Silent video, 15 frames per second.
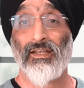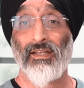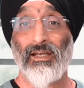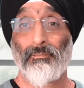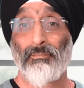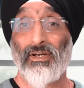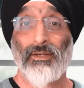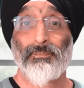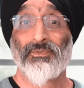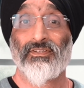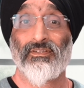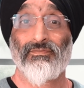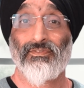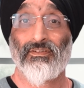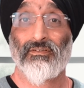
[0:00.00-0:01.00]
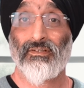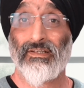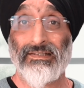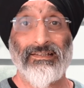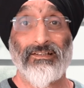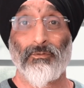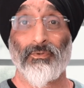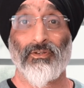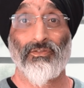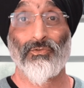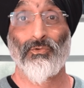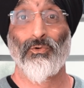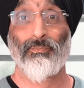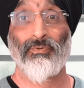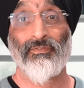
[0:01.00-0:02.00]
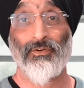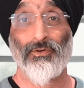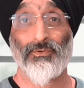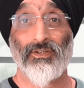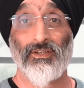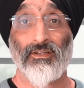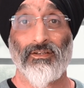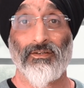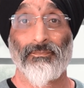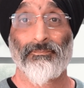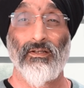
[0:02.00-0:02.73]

and perhaps even a little bit thought-provoking.